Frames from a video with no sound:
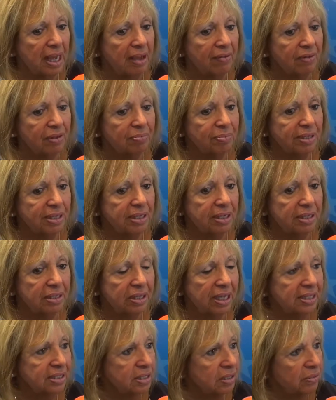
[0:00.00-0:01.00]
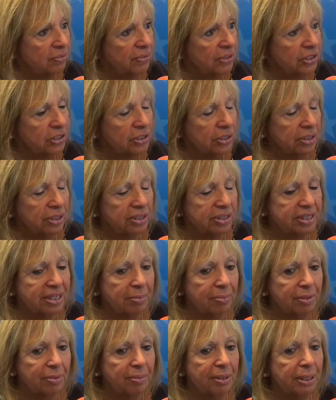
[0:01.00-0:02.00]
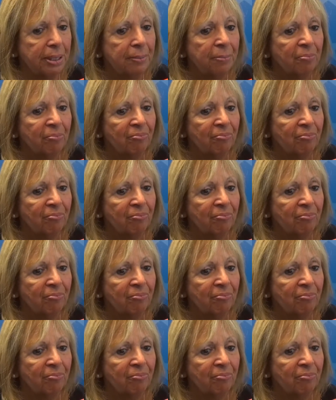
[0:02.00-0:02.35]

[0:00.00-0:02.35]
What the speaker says: having been an elected official and assemblyman,